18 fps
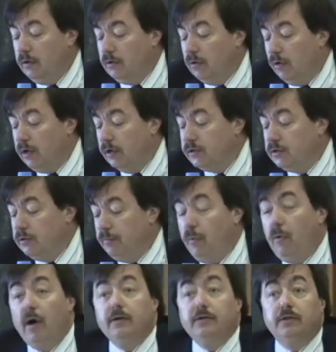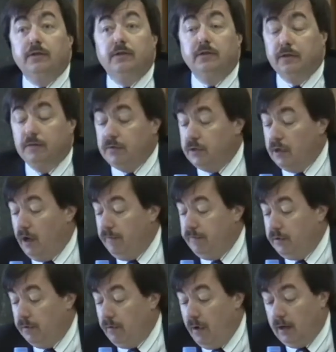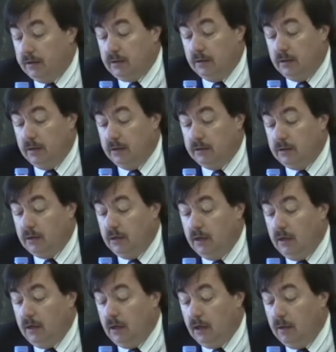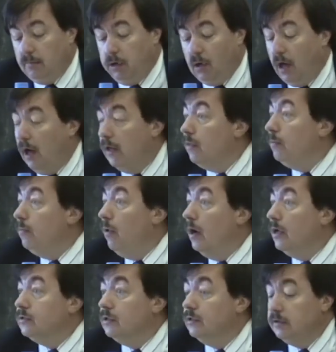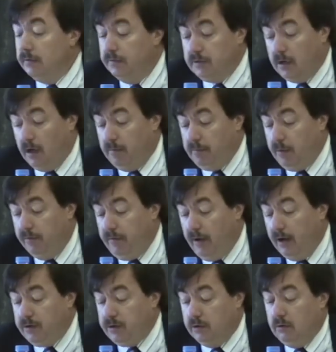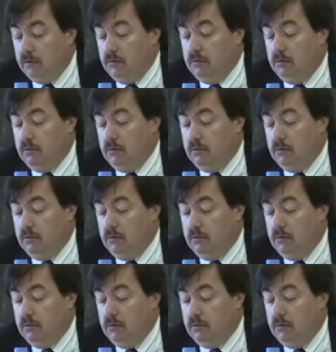nor does the presence of self-directedness imply the presence of self-perfection.